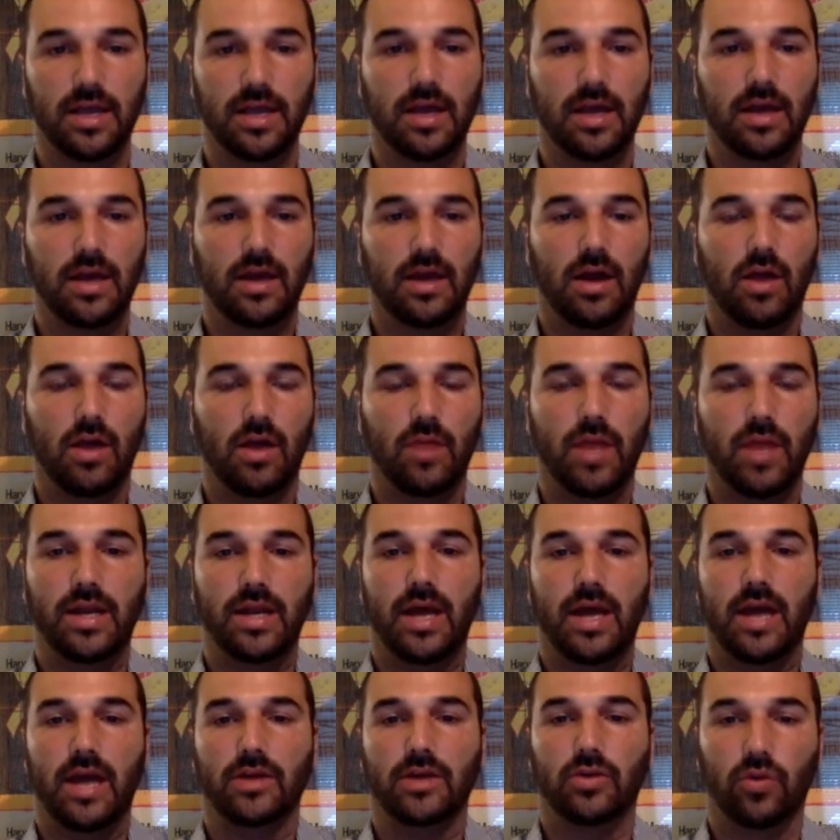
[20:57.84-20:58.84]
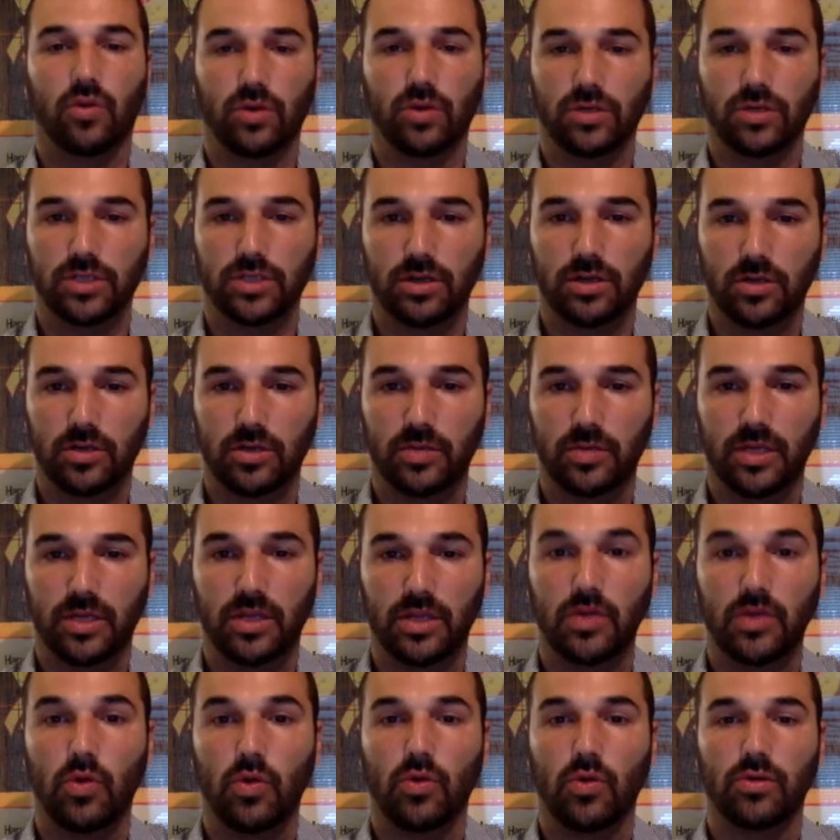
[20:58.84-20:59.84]
our main headquarters are going to be in
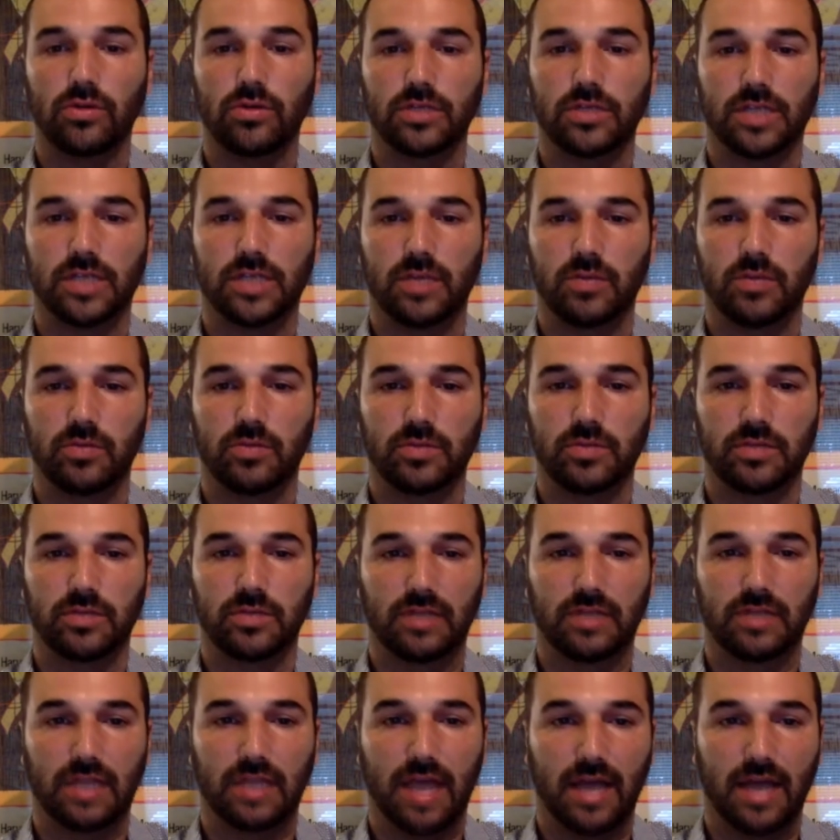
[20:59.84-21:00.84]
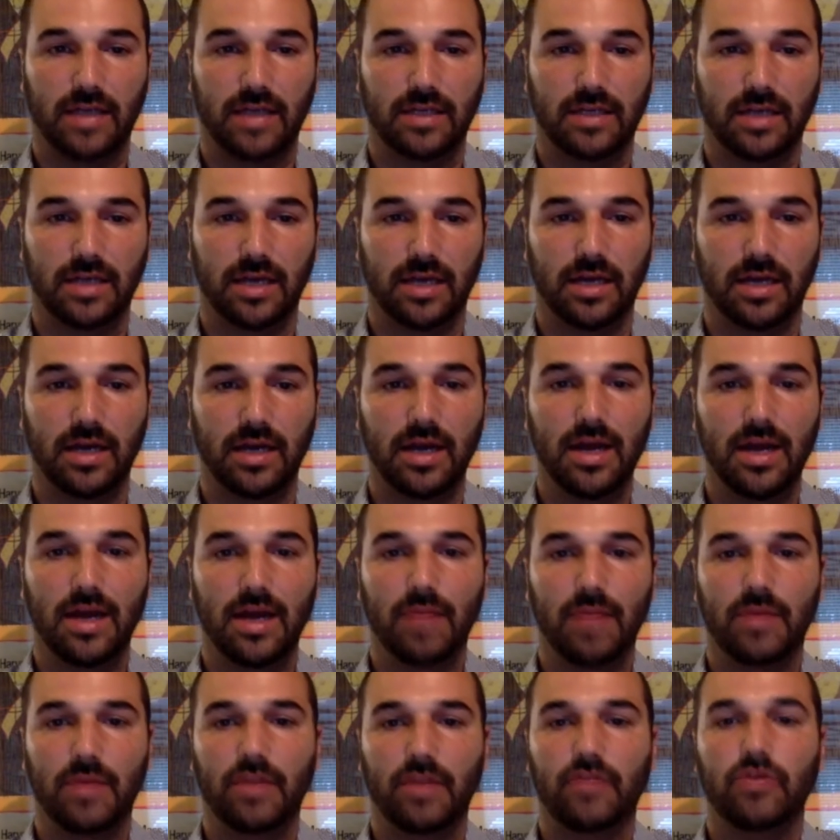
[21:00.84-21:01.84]
the northern suburbs of Atlanta.
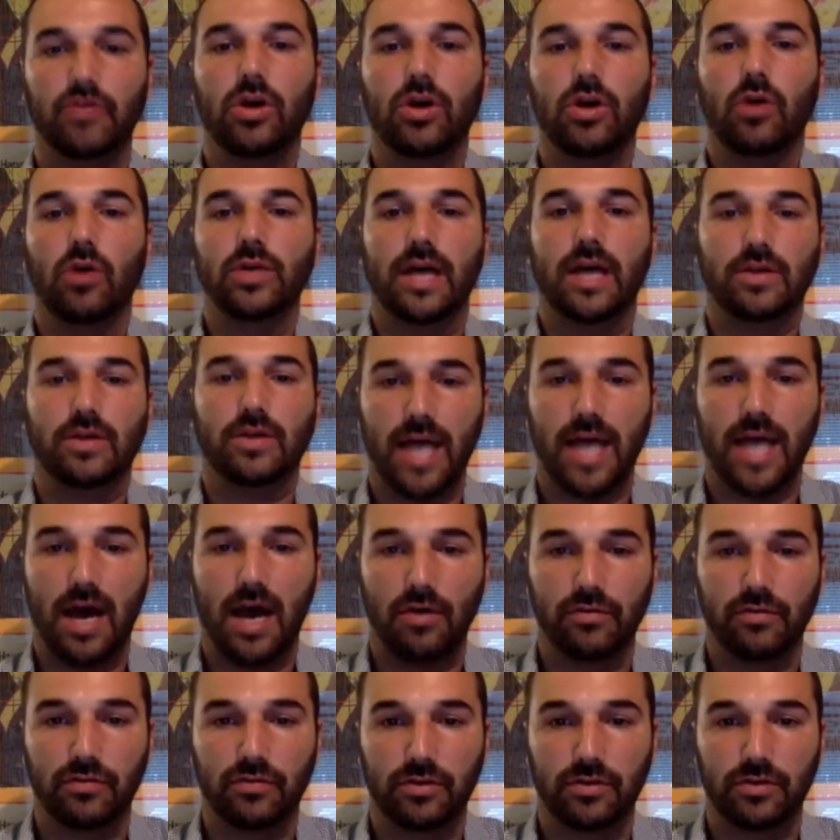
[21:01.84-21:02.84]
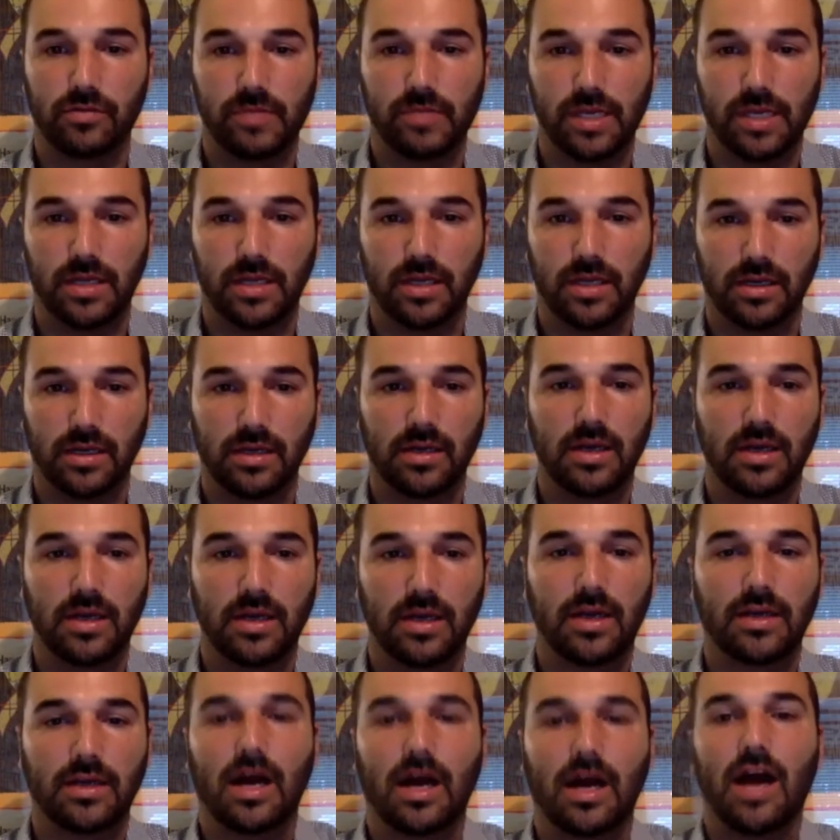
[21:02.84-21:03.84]
But if you go downtown for a meeting,
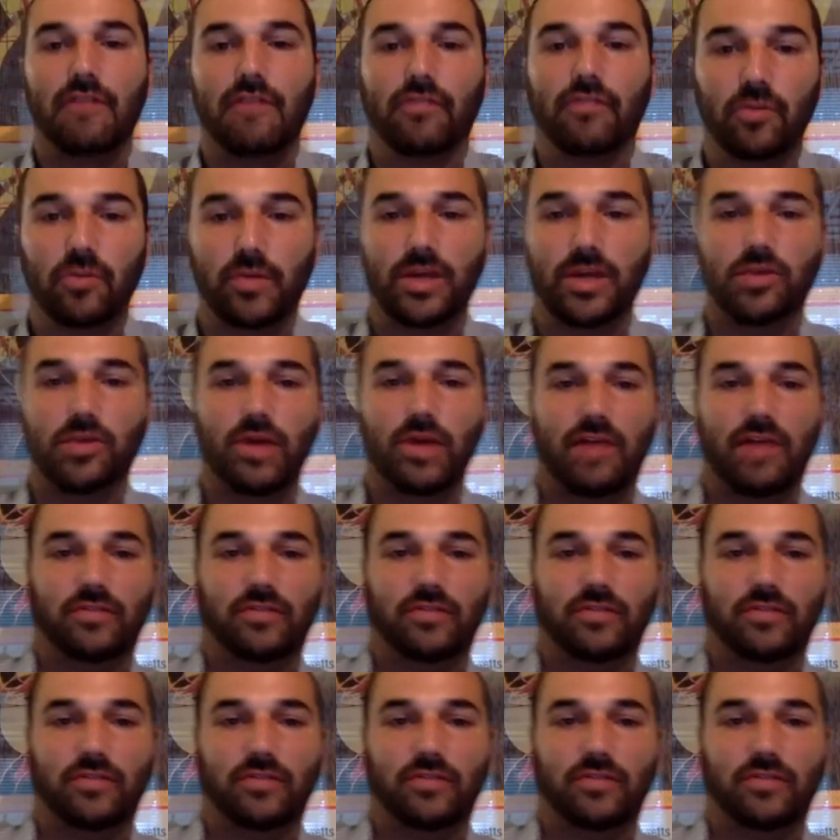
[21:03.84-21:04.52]
God forbid you have to